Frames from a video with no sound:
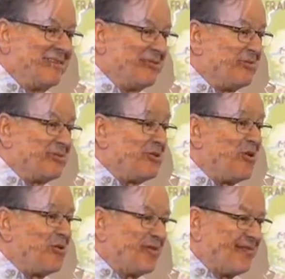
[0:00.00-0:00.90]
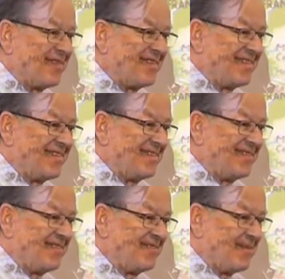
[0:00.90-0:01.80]
It was no different
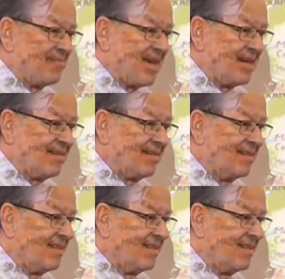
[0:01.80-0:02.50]
from that.